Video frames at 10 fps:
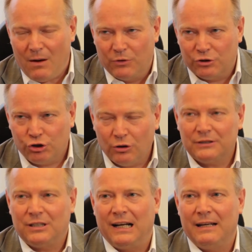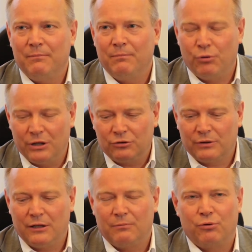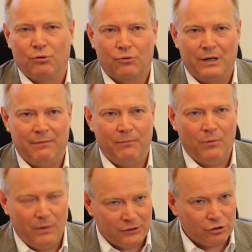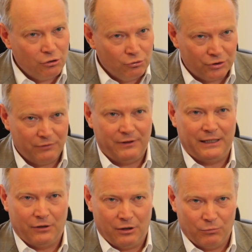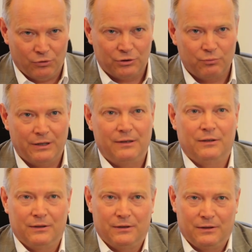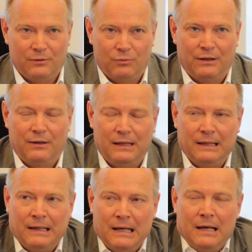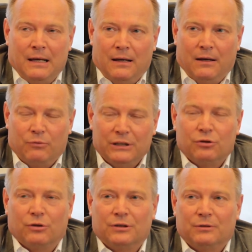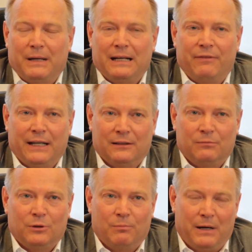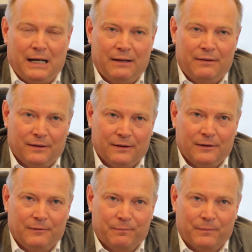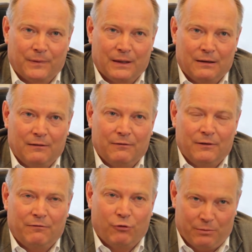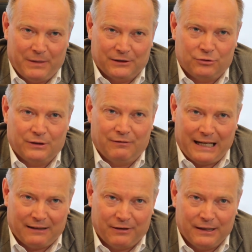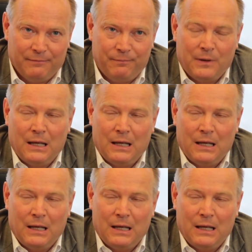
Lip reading: with short time putting together a program exclusively almost with the resources made available by the Foreign Ministry of Latvia.